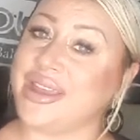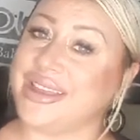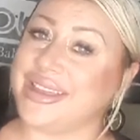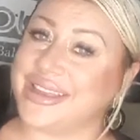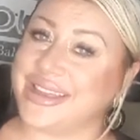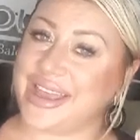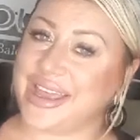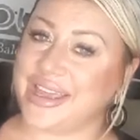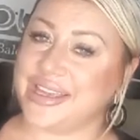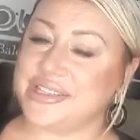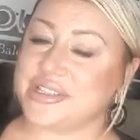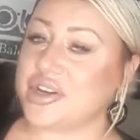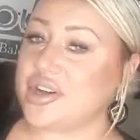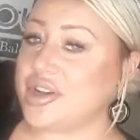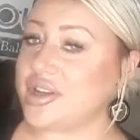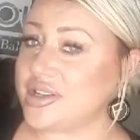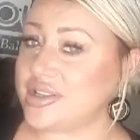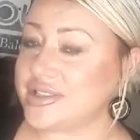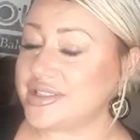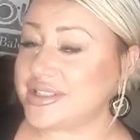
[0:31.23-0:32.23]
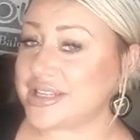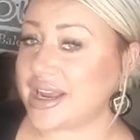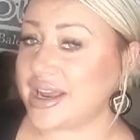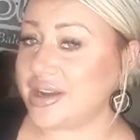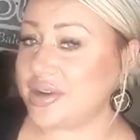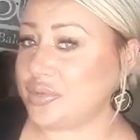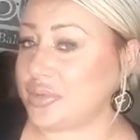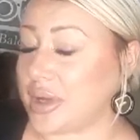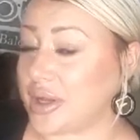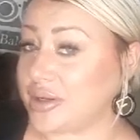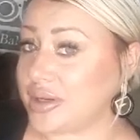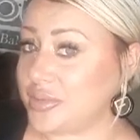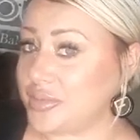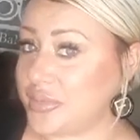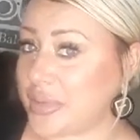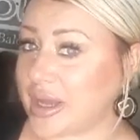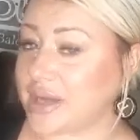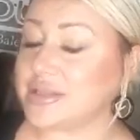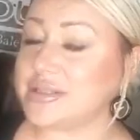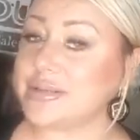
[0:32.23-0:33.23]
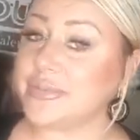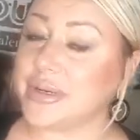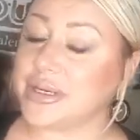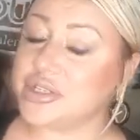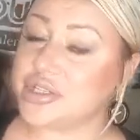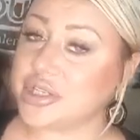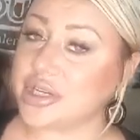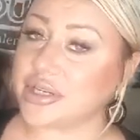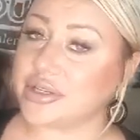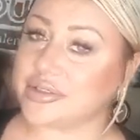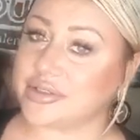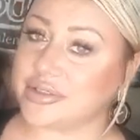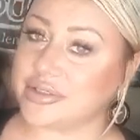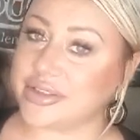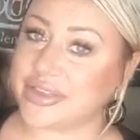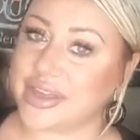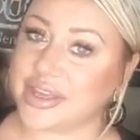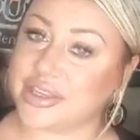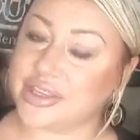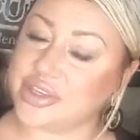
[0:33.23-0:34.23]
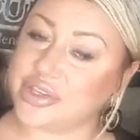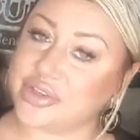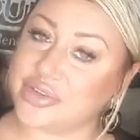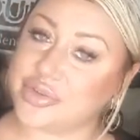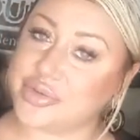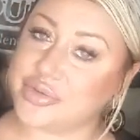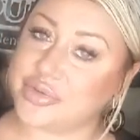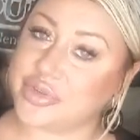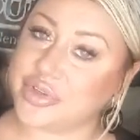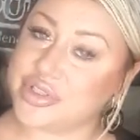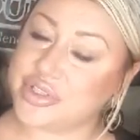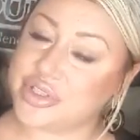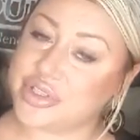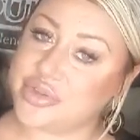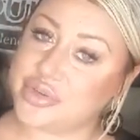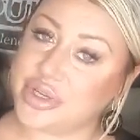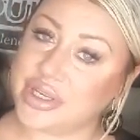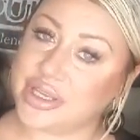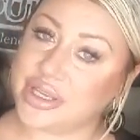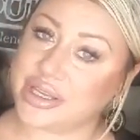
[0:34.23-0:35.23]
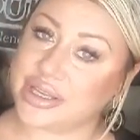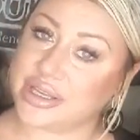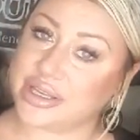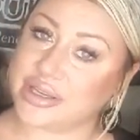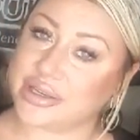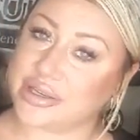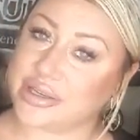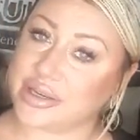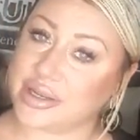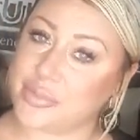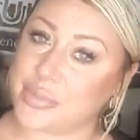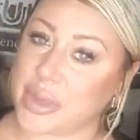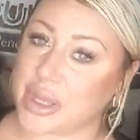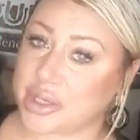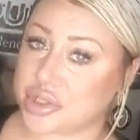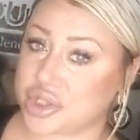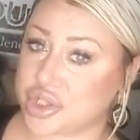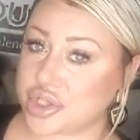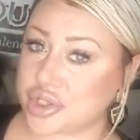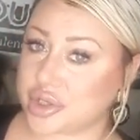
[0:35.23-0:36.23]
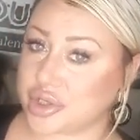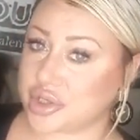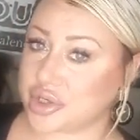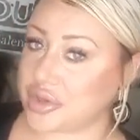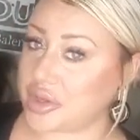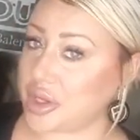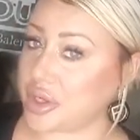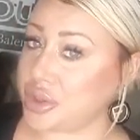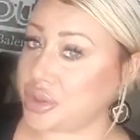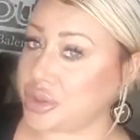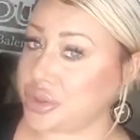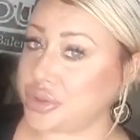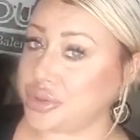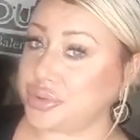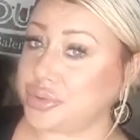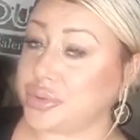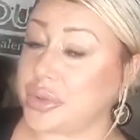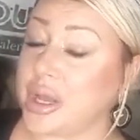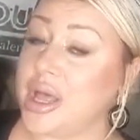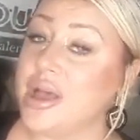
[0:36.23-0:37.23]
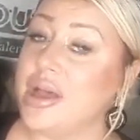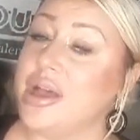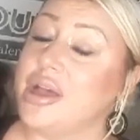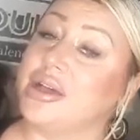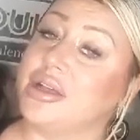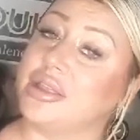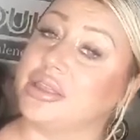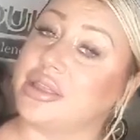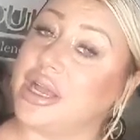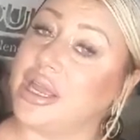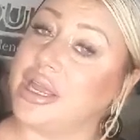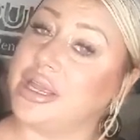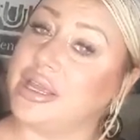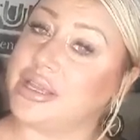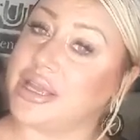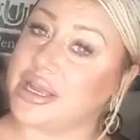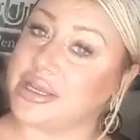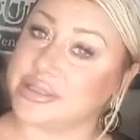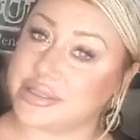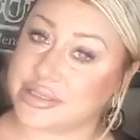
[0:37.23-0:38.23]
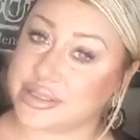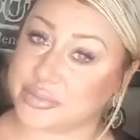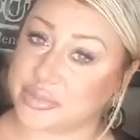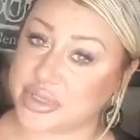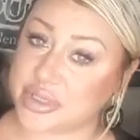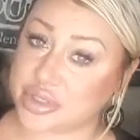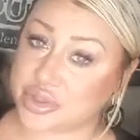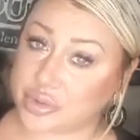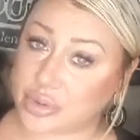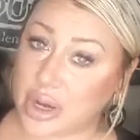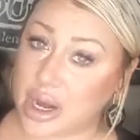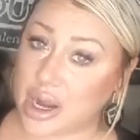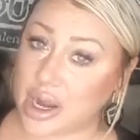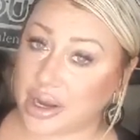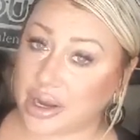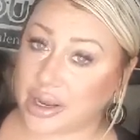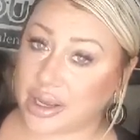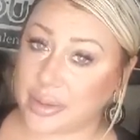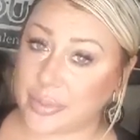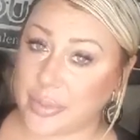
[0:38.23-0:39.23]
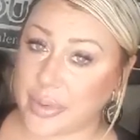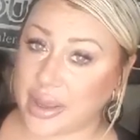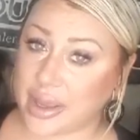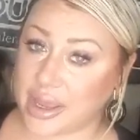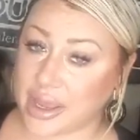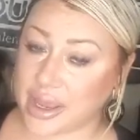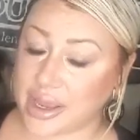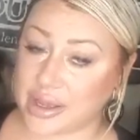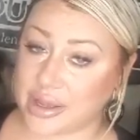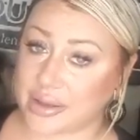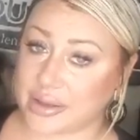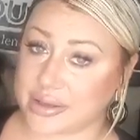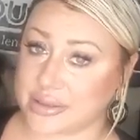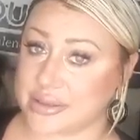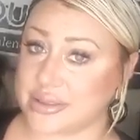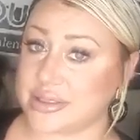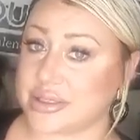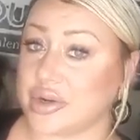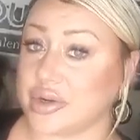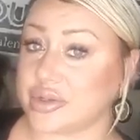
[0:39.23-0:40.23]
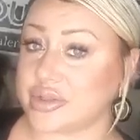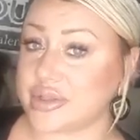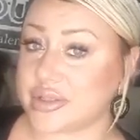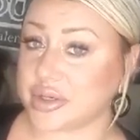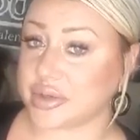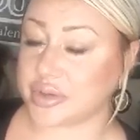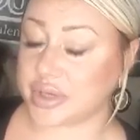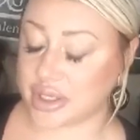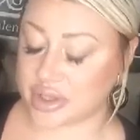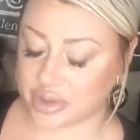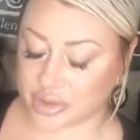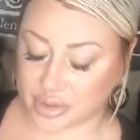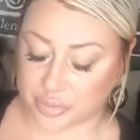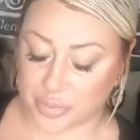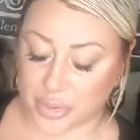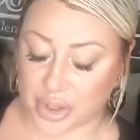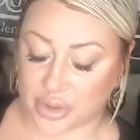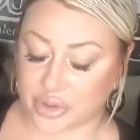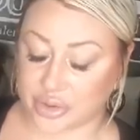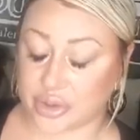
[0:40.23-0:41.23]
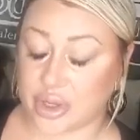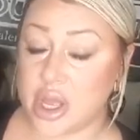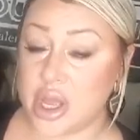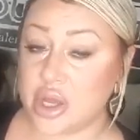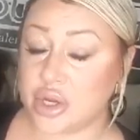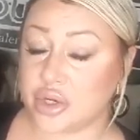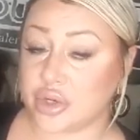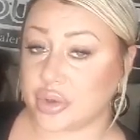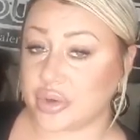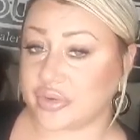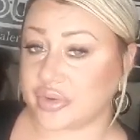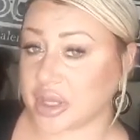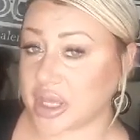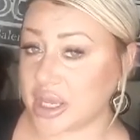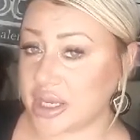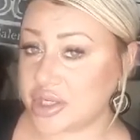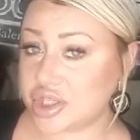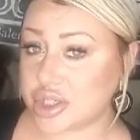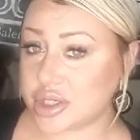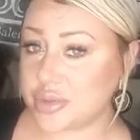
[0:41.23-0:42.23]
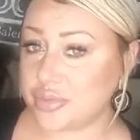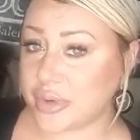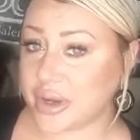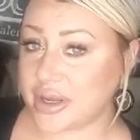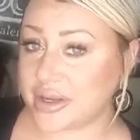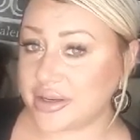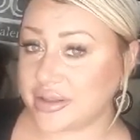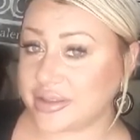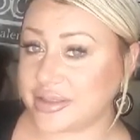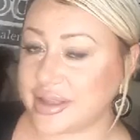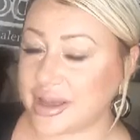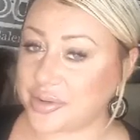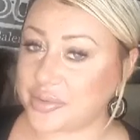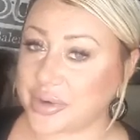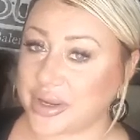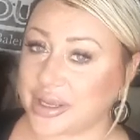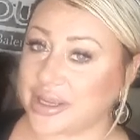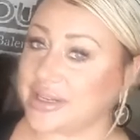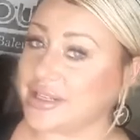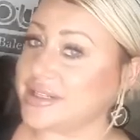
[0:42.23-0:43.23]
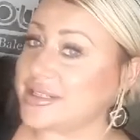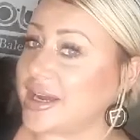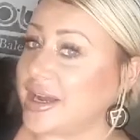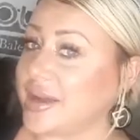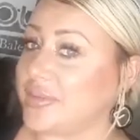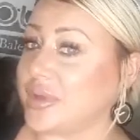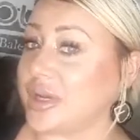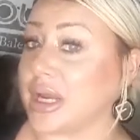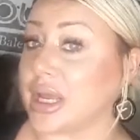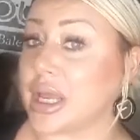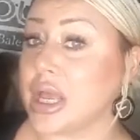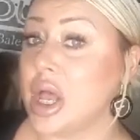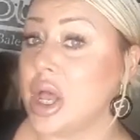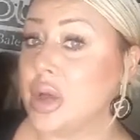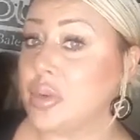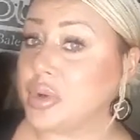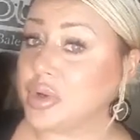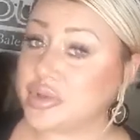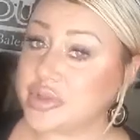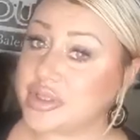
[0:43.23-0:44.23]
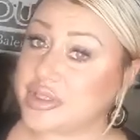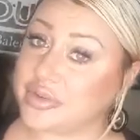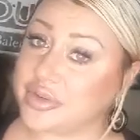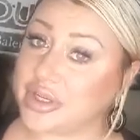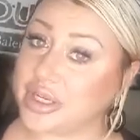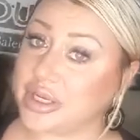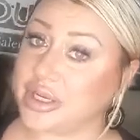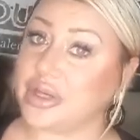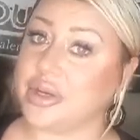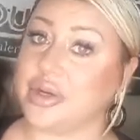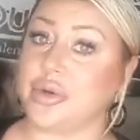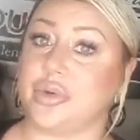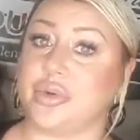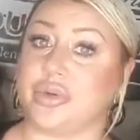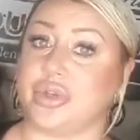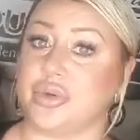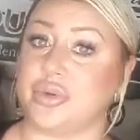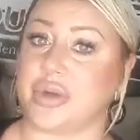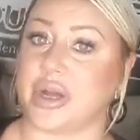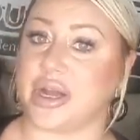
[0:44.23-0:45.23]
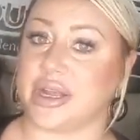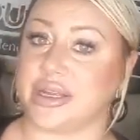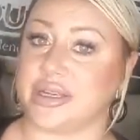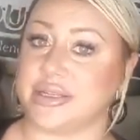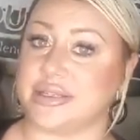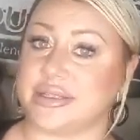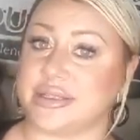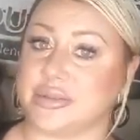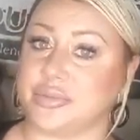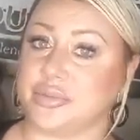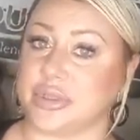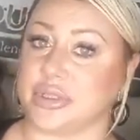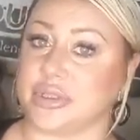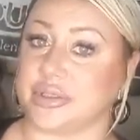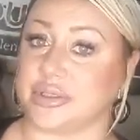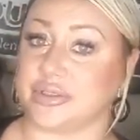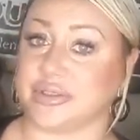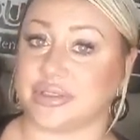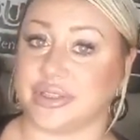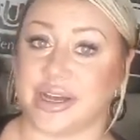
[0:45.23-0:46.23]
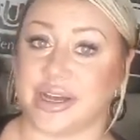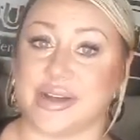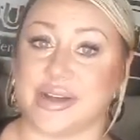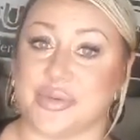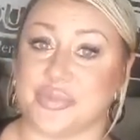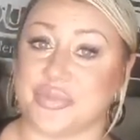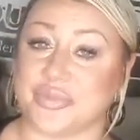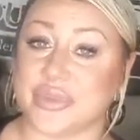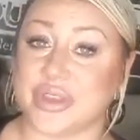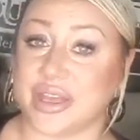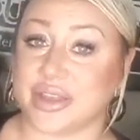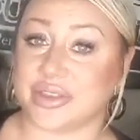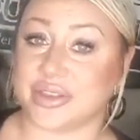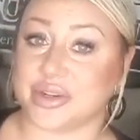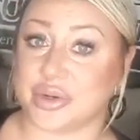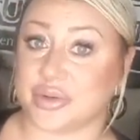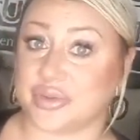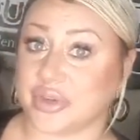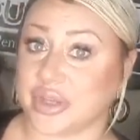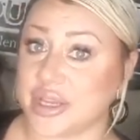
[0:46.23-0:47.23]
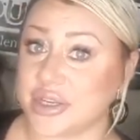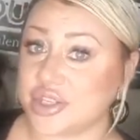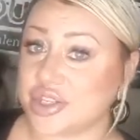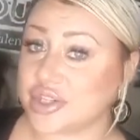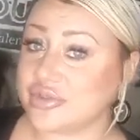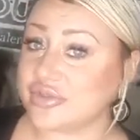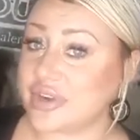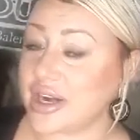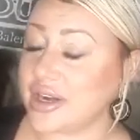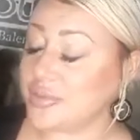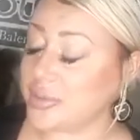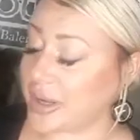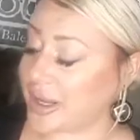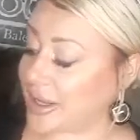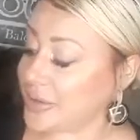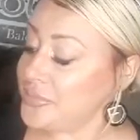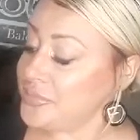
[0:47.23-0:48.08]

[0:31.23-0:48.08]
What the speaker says: Hey dolls, and welcome back to my channel. Thank you for tuning in. Make sure that you like and subscribe and also hit the bell notification button. That way anytime that I post a video, you guys will get the notification right away.